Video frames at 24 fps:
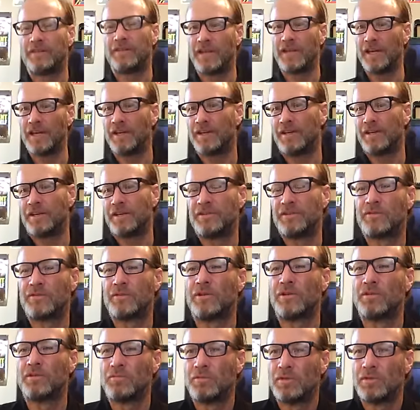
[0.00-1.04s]
that is
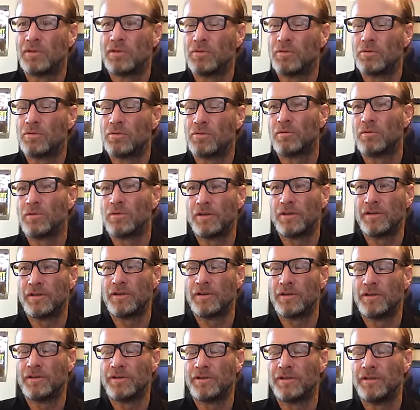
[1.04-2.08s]
going to record
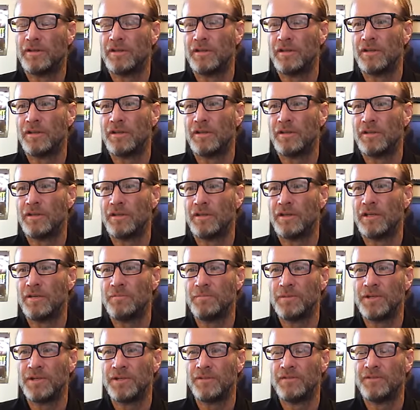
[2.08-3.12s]
the
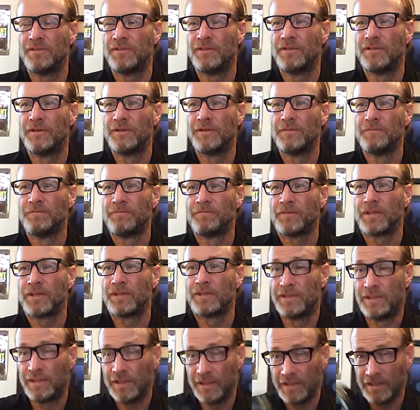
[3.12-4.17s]
image,
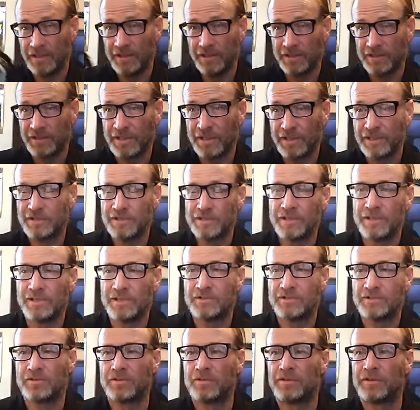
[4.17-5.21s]
in this case,
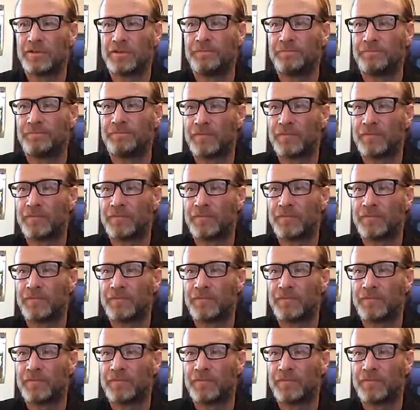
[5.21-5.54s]
digitally.